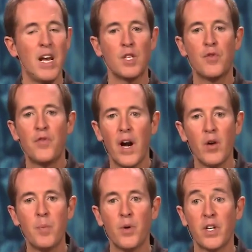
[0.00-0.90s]
And it's
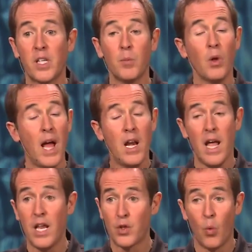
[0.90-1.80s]
very predictable and
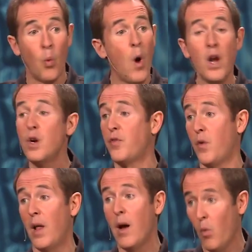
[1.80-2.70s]
it's
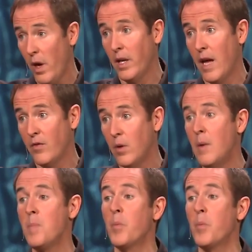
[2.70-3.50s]
wonderful at one level,